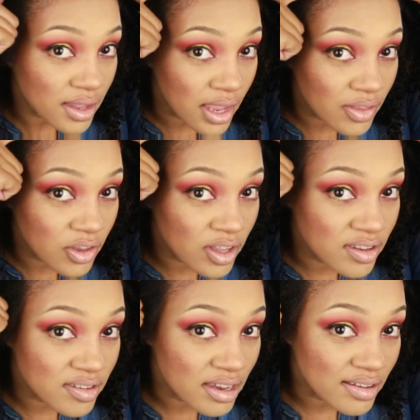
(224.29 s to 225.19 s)
Like you
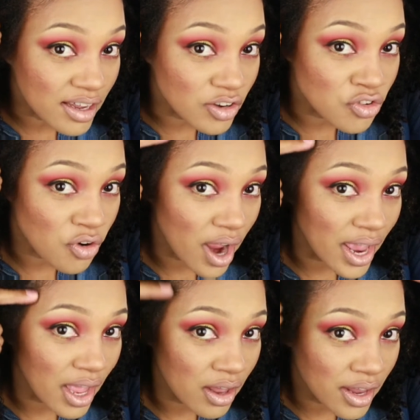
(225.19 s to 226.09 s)
can see it's like a
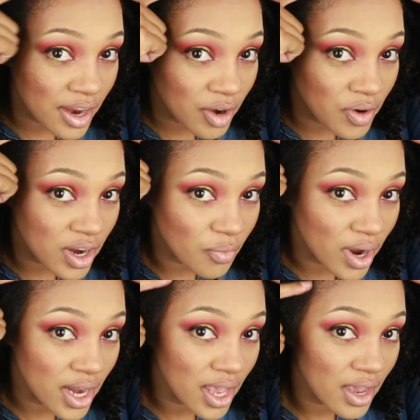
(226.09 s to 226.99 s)
triangle area
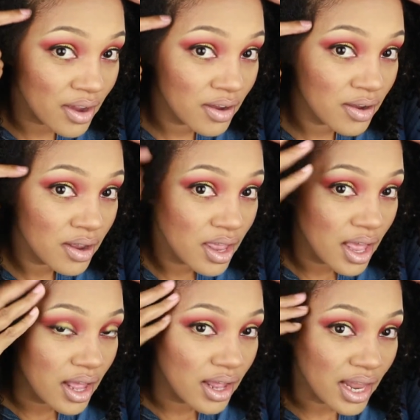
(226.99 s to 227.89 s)
right here.
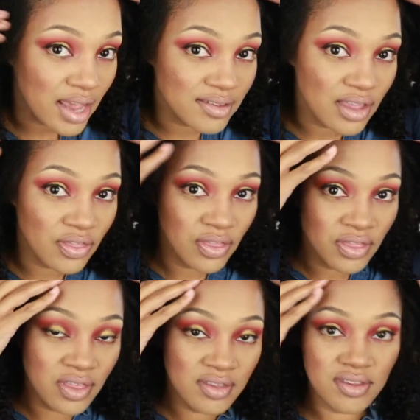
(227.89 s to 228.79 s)
Like I said,
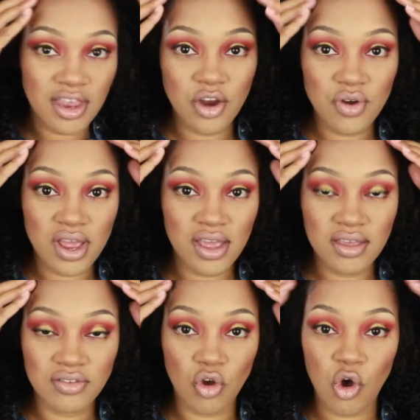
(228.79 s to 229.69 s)
this area
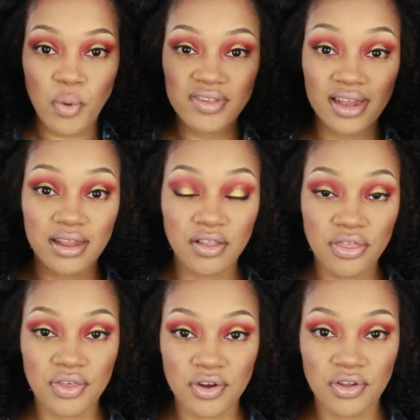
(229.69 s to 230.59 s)
is always a little
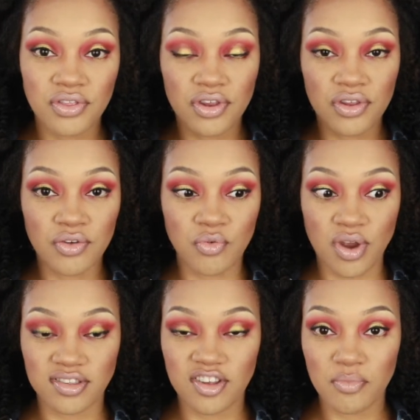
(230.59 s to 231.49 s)
thinner than the
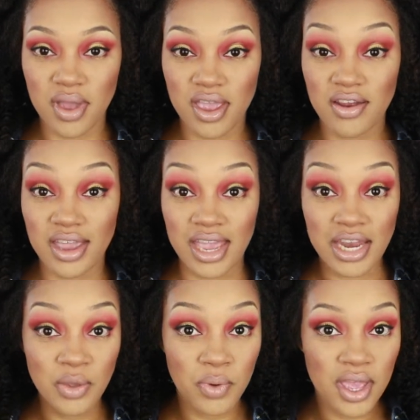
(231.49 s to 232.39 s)
rest of my hair
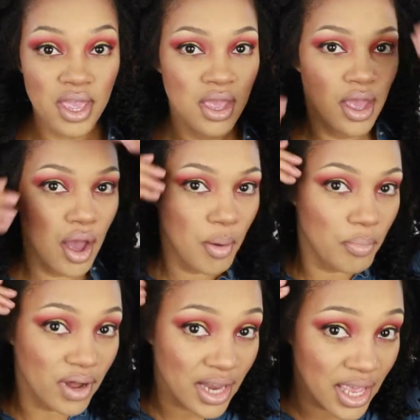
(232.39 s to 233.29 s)
anyway,
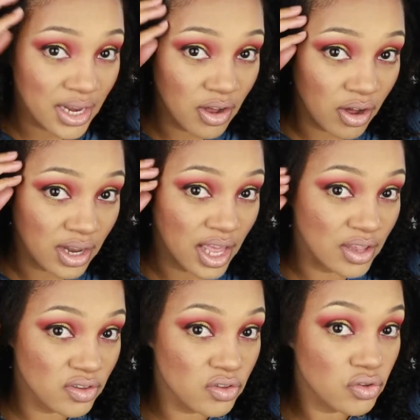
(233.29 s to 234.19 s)
but it got
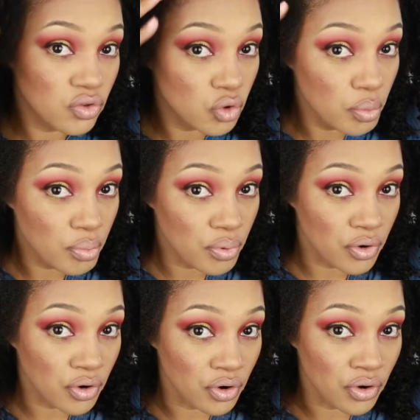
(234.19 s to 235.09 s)
like
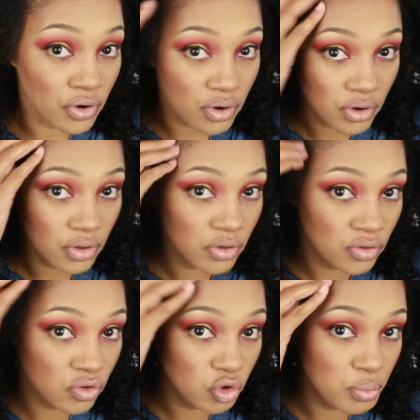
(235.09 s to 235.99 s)
super
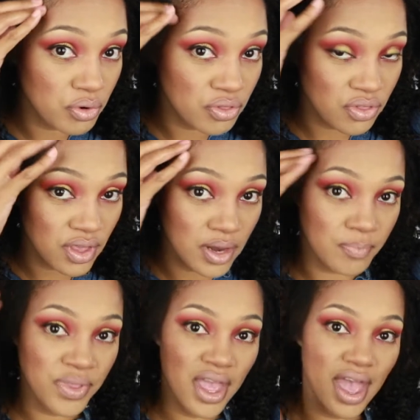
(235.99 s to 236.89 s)

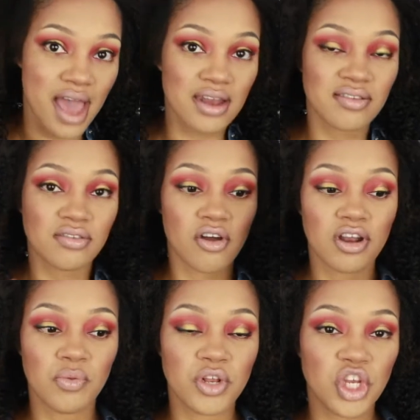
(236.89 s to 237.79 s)
thin, and it
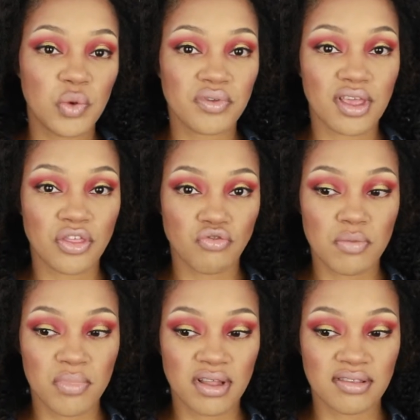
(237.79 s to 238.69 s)
started when she was like
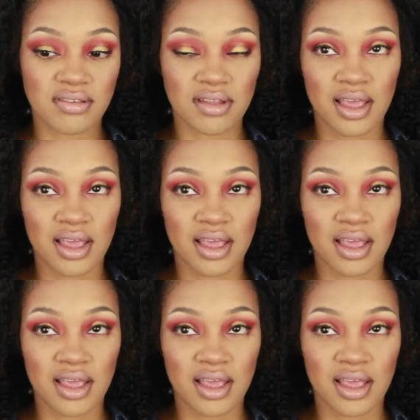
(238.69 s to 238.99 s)
3 months.